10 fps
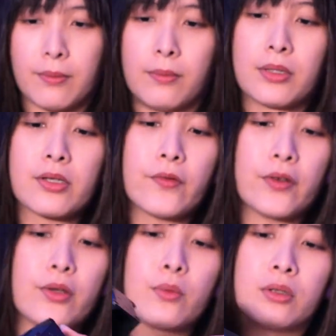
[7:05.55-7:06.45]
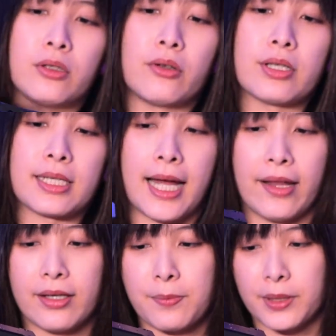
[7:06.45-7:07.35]
most of you will notice
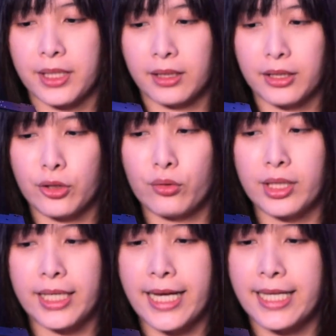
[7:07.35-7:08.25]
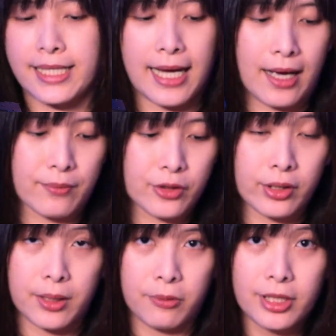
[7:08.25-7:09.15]
that this particular unit is
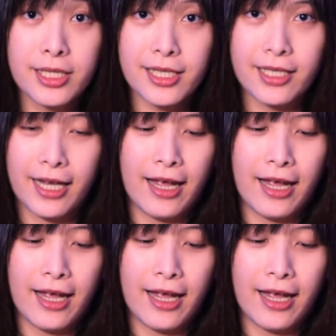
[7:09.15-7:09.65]
3D printed.